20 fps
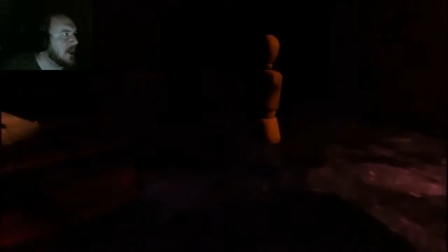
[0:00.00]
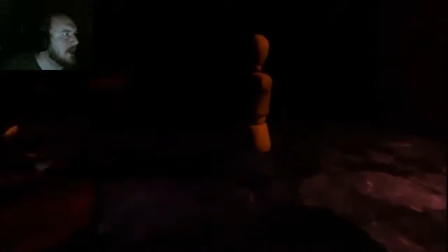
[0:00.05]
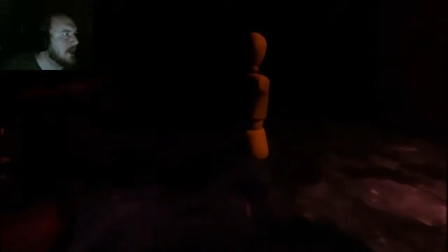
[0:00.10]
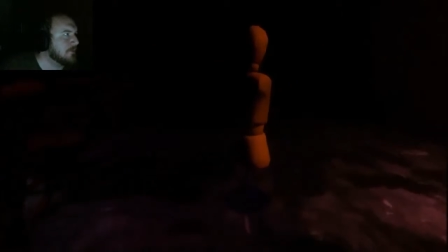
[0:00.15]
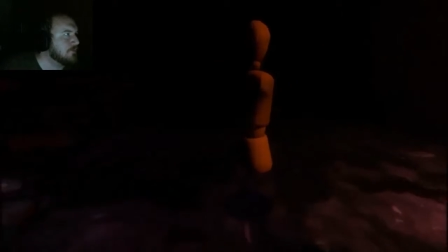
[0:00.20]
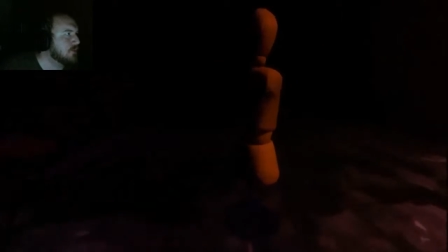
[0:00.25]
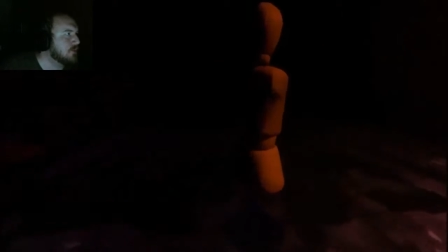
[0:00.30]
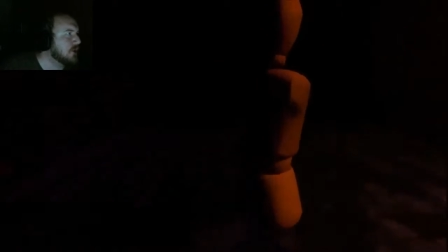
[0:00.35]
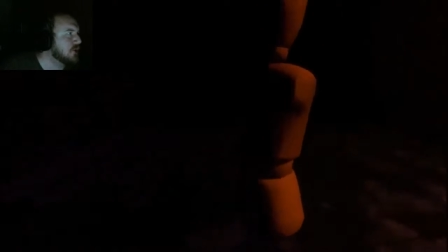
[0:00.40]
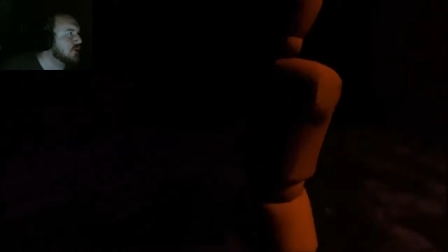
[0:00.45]
I
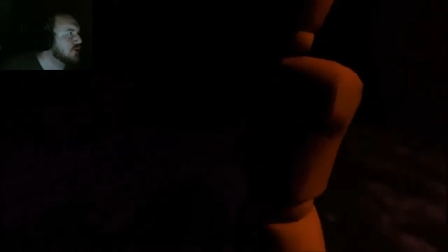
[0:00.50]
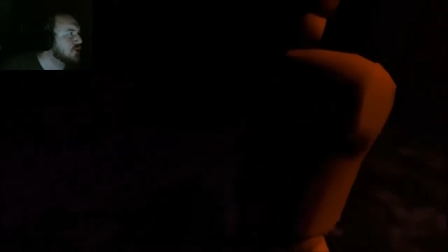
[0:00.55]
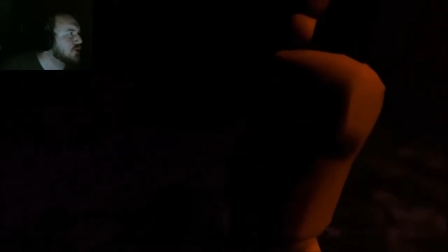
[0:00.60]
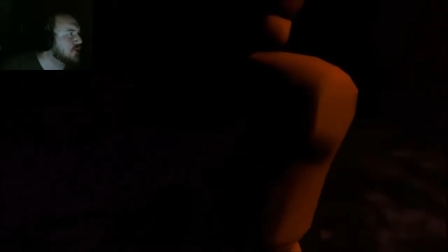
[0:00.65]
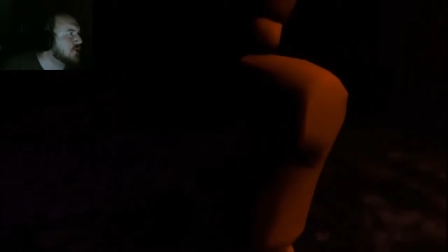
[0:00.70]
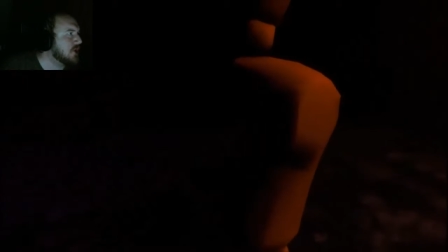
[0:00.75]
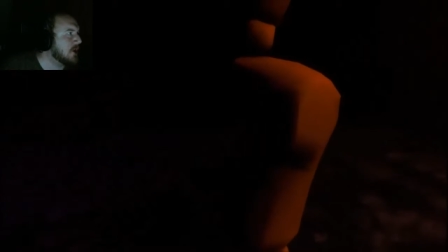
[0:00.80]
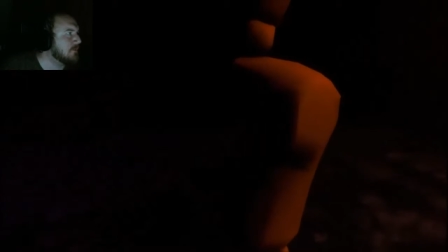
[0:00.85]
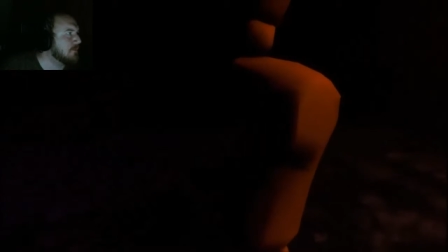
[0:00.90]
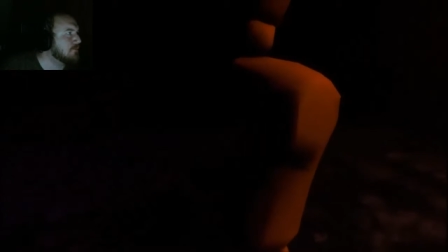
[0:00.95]

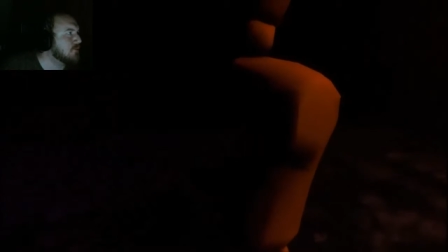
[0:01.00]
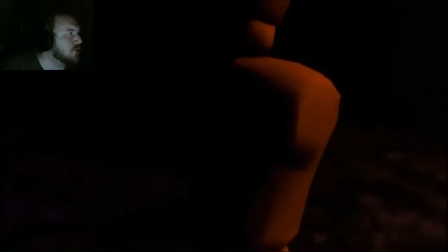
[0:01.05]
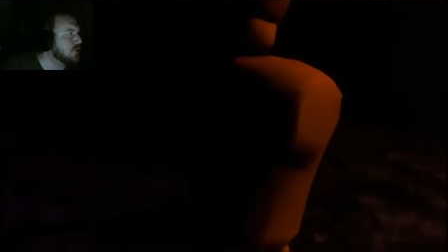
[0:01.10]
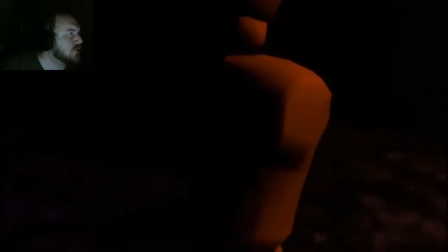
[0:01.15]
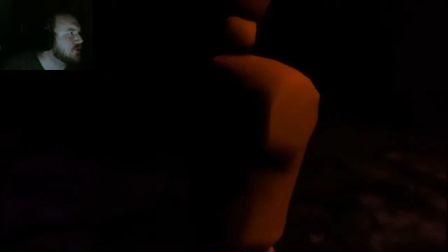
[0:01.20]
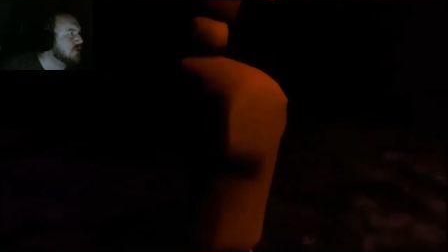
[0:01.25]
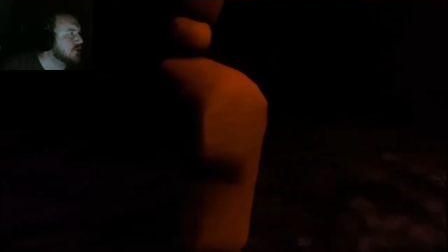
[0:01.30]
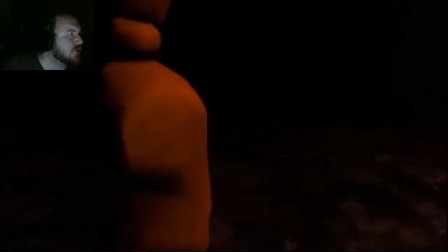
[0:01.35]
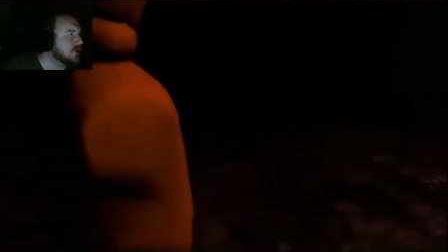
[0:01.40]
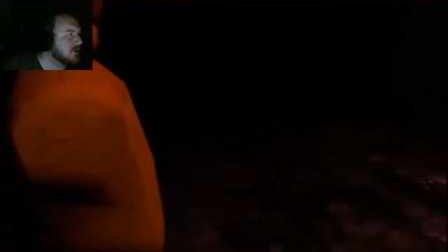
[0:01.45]
push, I
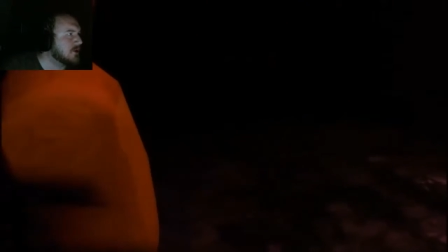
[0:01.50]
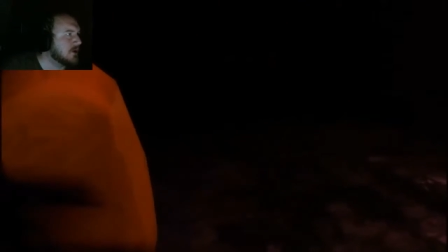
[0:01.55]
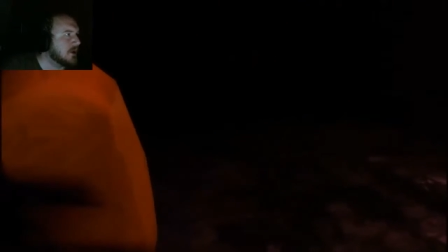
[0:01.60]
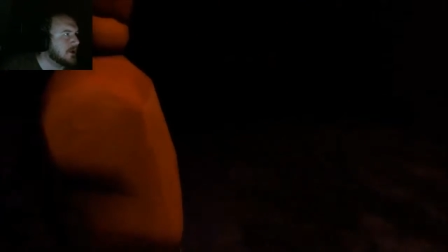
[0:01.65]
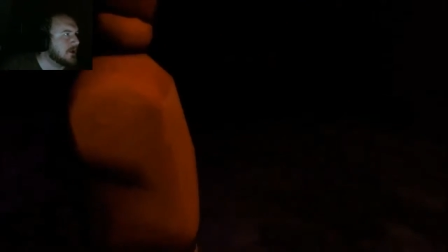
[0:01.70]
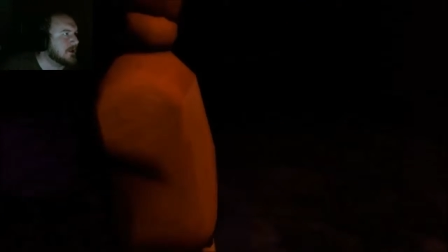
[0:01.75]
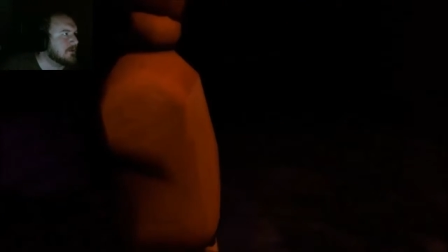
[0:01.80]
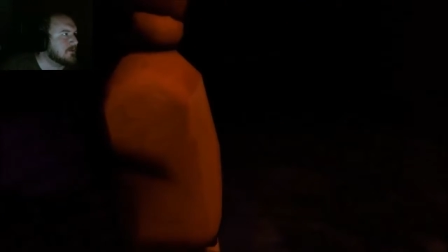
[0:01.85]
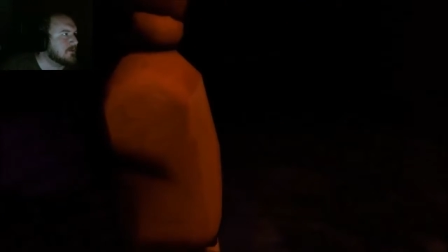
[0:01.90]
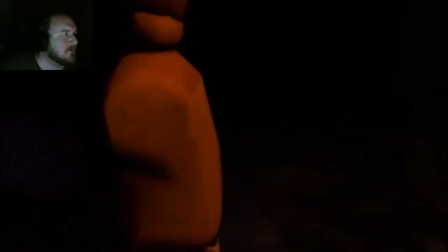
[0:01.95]
boosh,
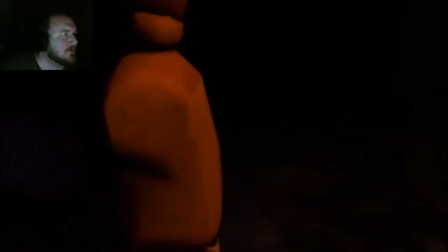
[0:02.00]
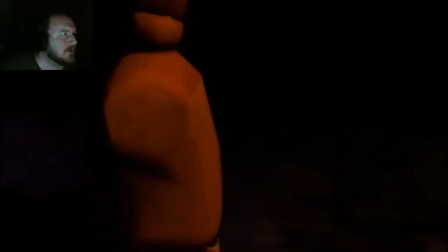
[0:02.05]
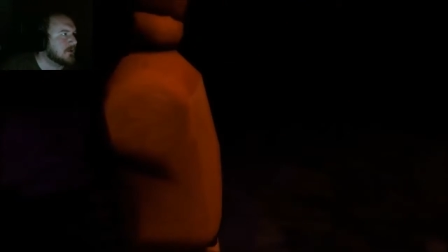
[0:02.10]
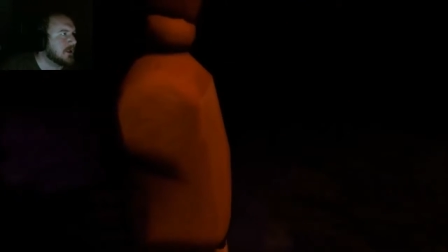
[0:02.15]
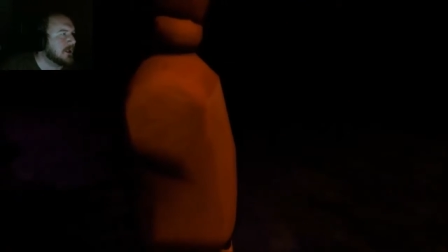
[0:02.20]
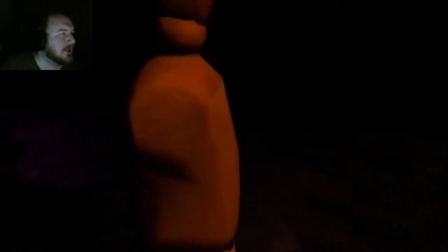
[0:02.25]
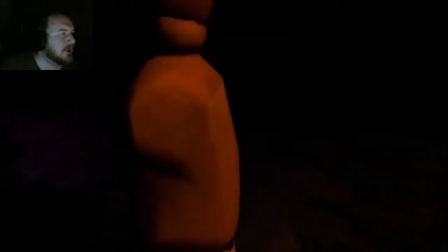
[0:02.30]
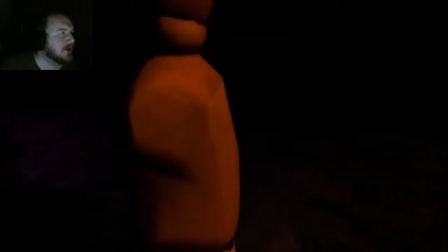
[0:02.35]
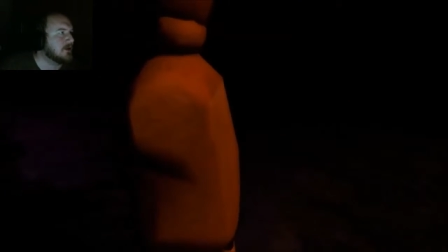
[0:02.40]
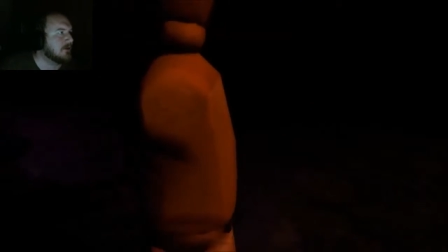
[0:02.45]
I
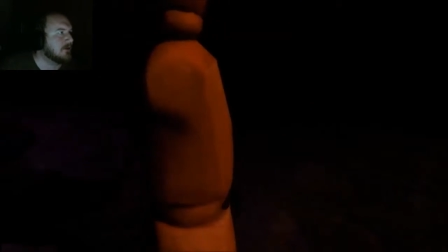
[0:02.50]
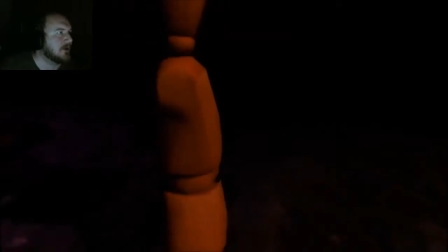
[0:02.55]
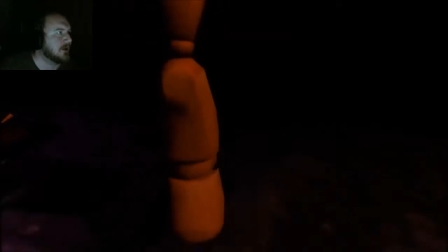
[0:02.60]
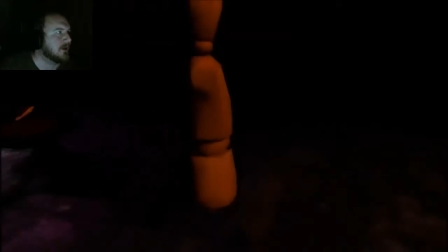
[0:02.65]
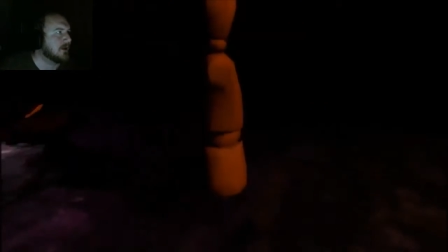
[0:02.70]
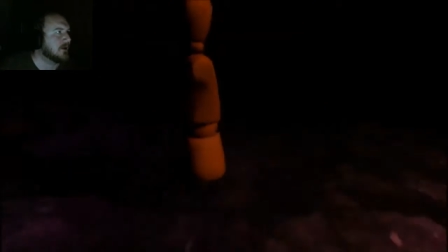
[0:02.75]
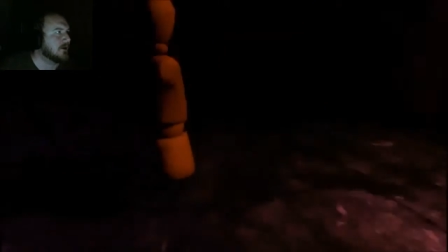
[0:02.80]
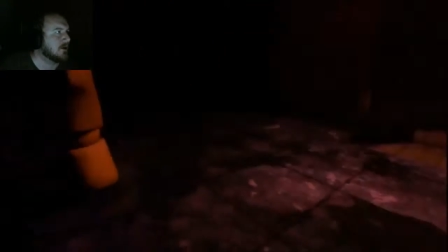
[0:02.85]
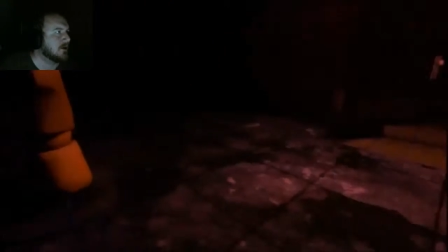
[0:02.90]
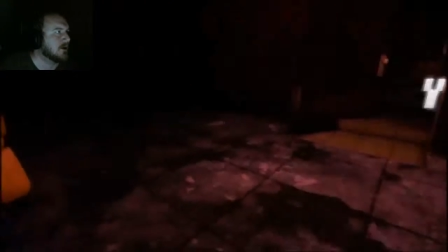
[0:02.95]
can't do
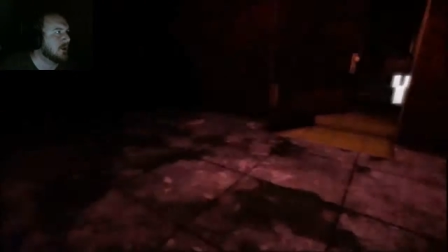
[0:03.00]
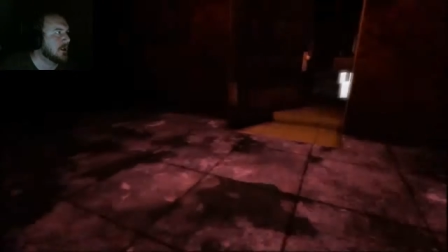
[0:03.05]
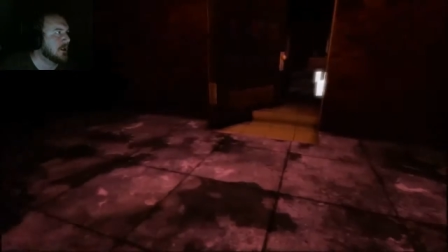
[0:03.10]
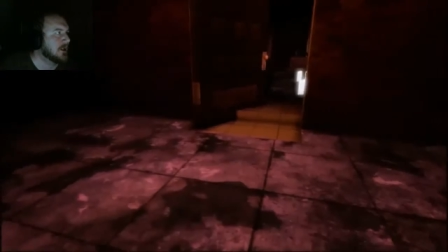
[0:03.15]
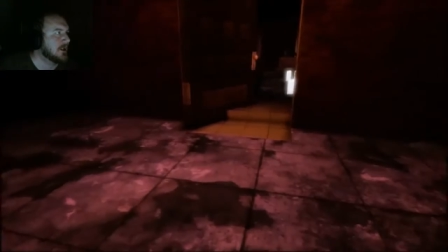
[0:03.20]
anything to you.